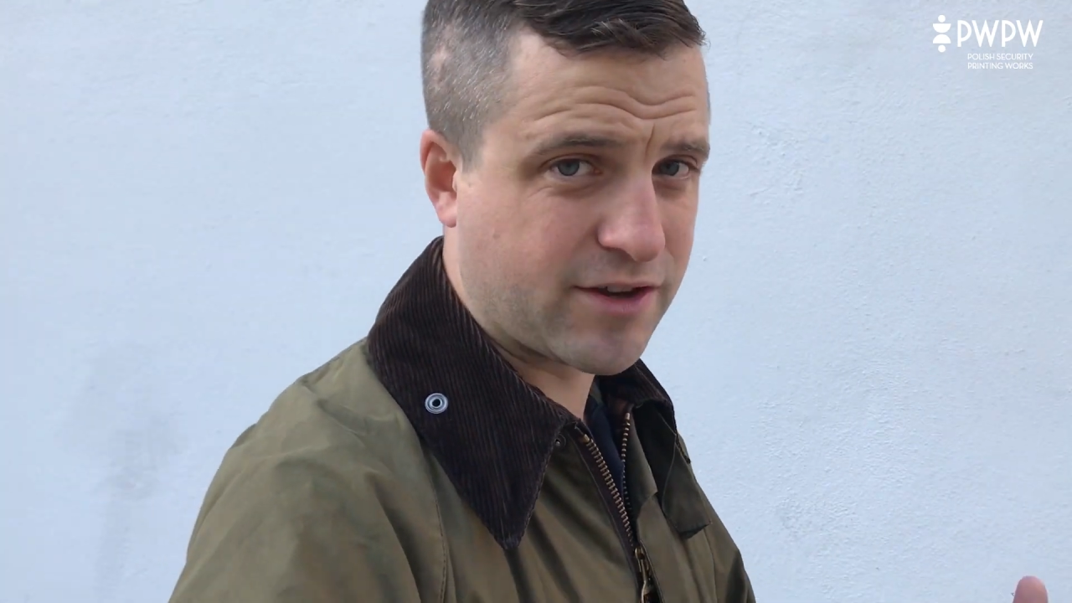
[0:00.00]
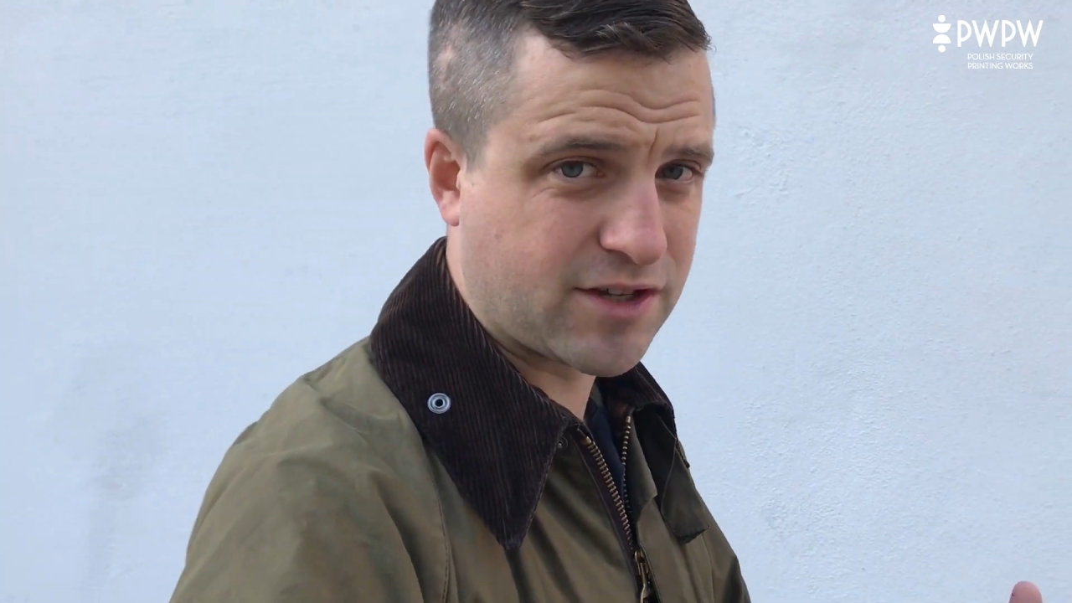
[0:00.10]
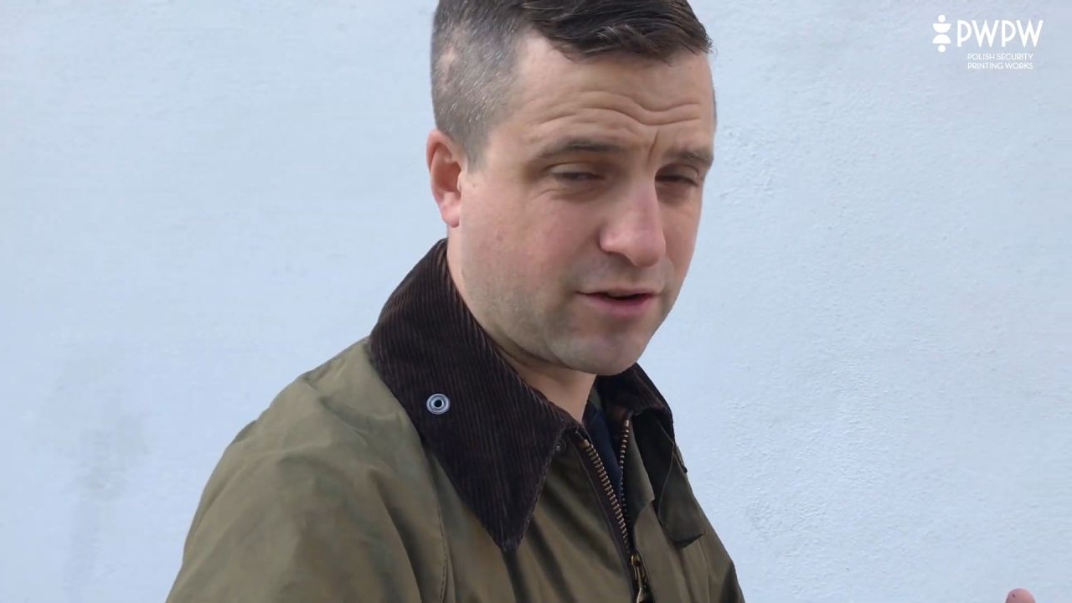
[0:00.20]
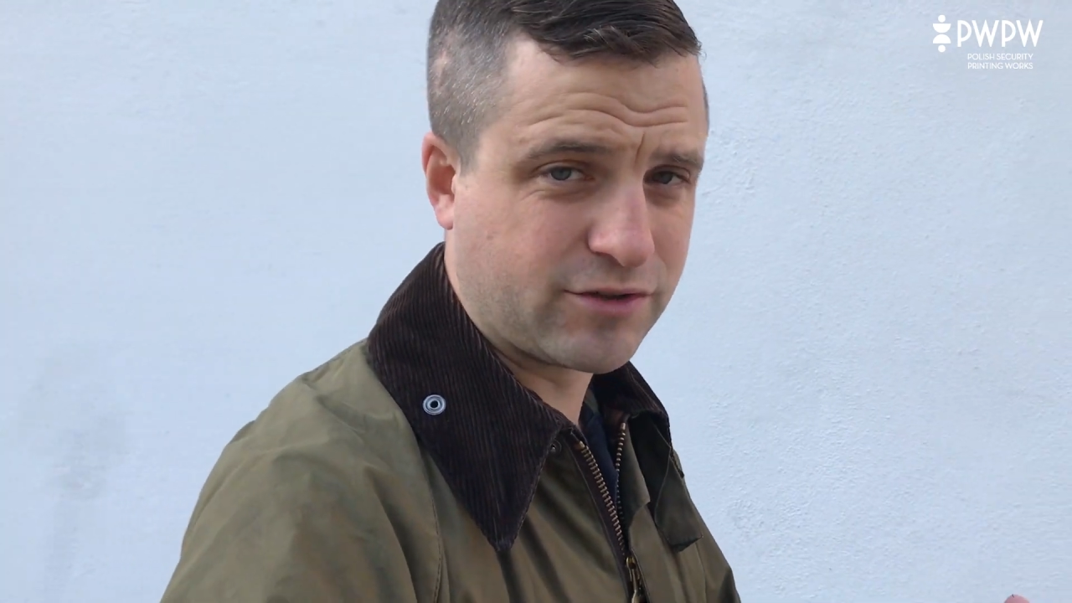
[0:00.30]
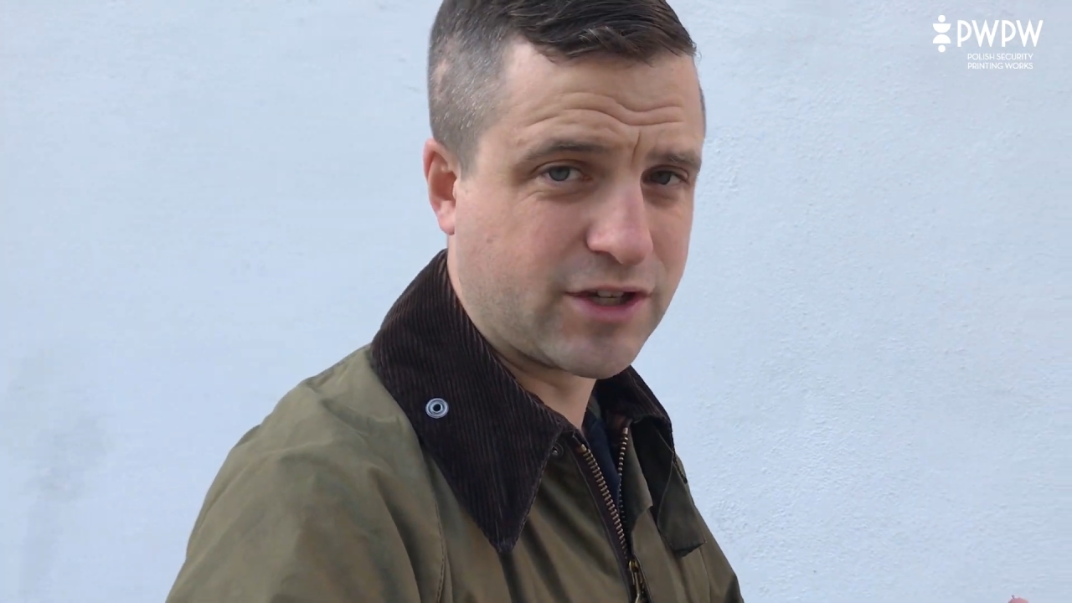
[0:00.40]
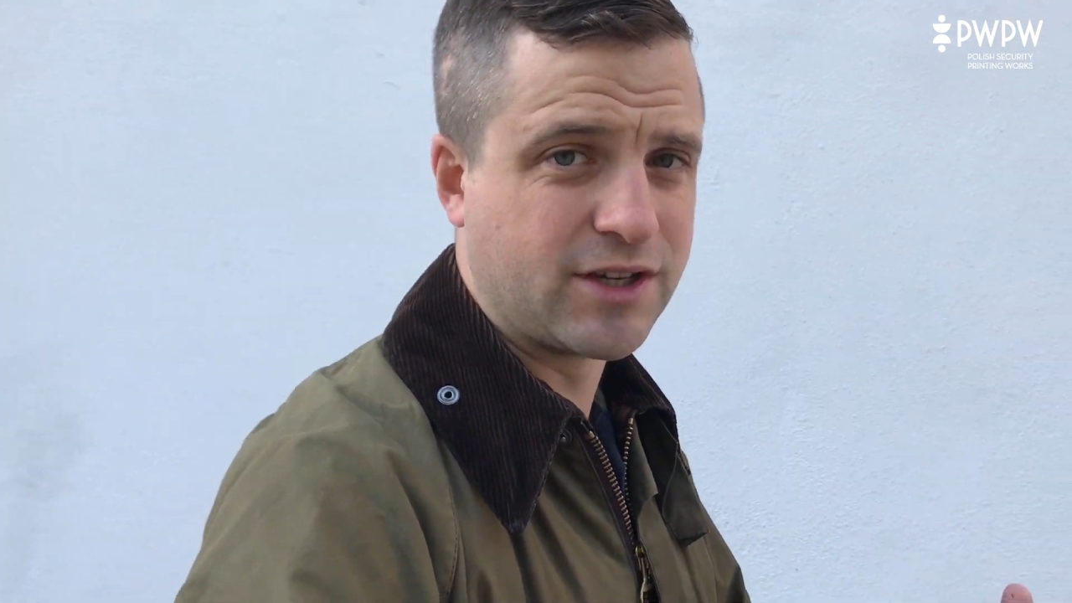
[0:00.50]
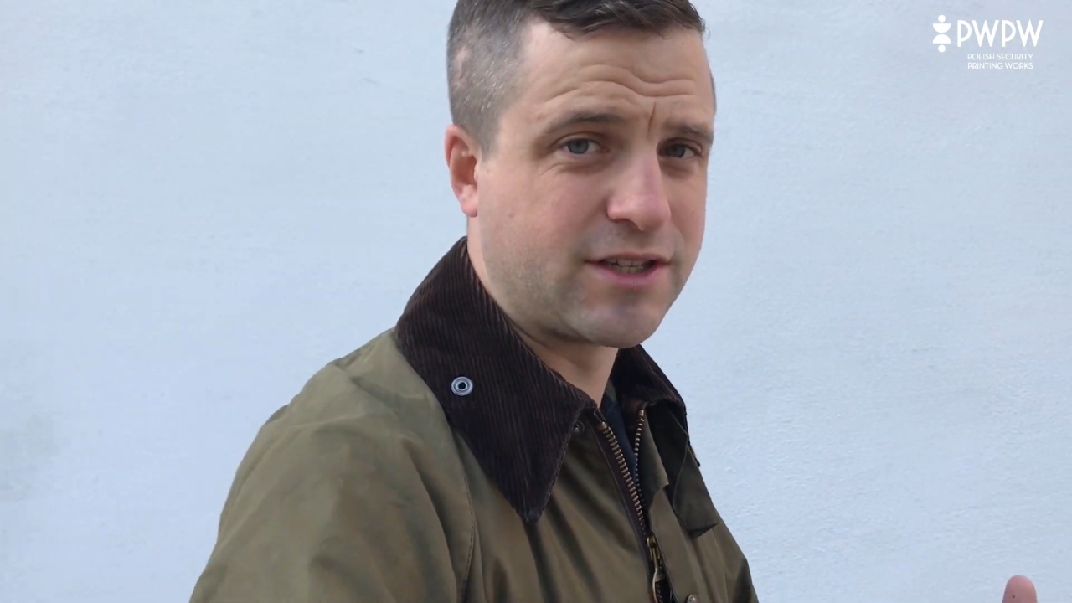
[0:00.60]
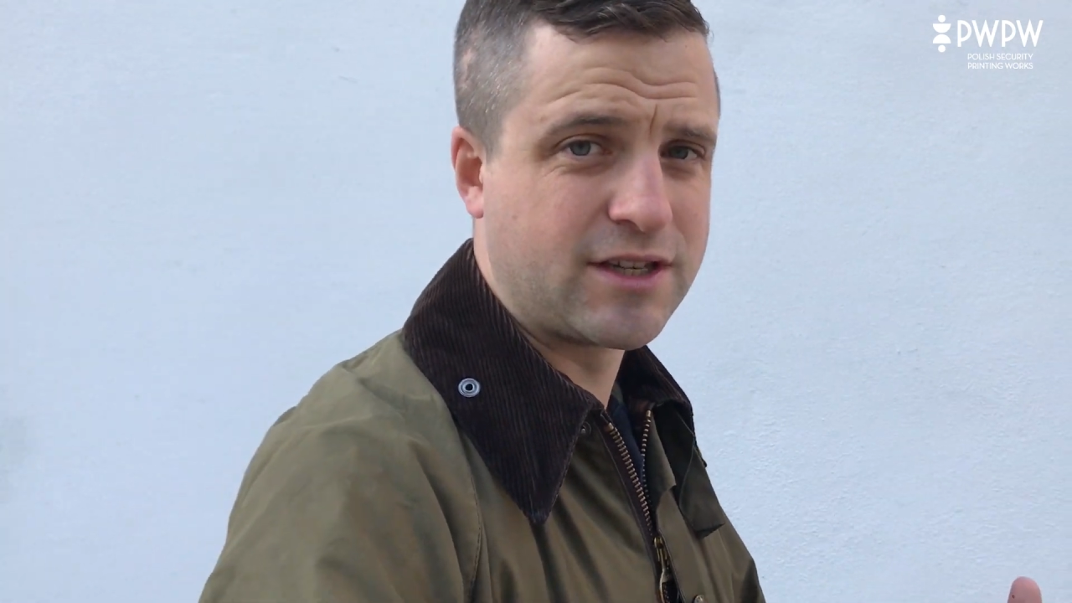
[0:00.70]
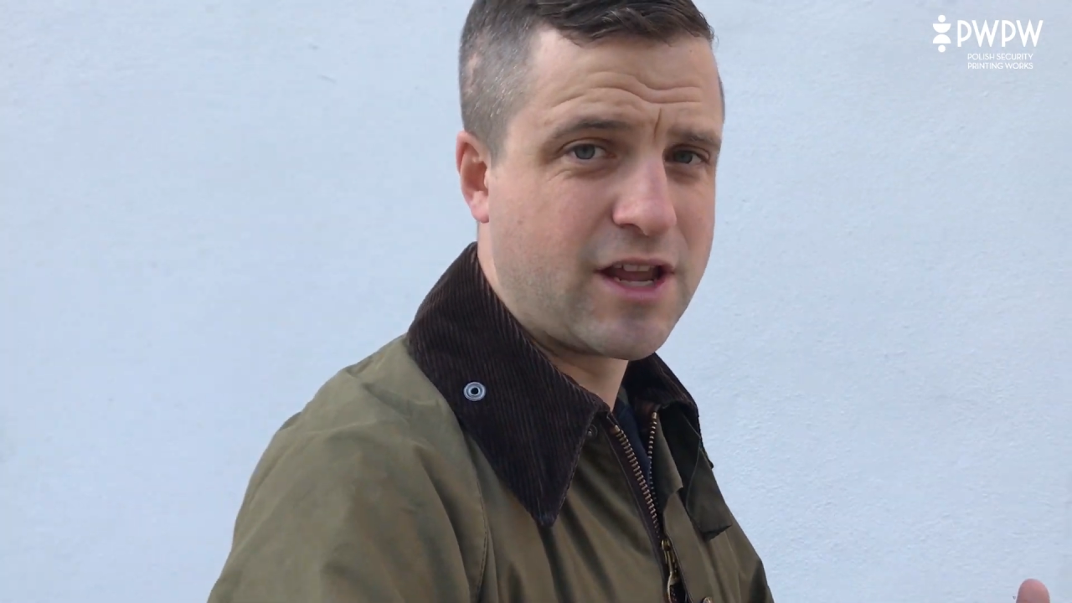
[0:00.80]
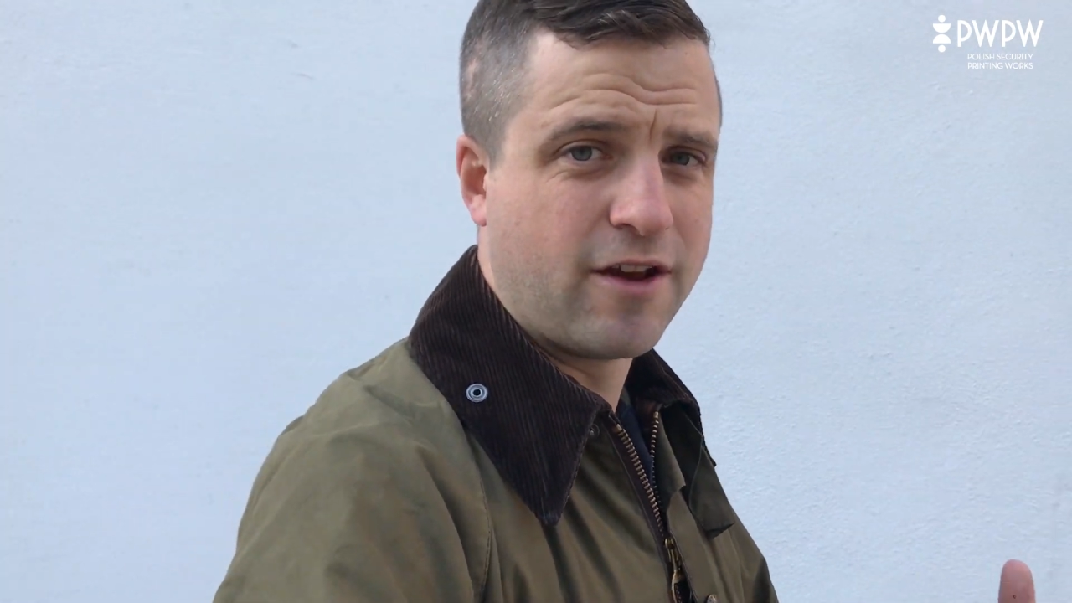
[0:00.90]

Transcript: soldiers,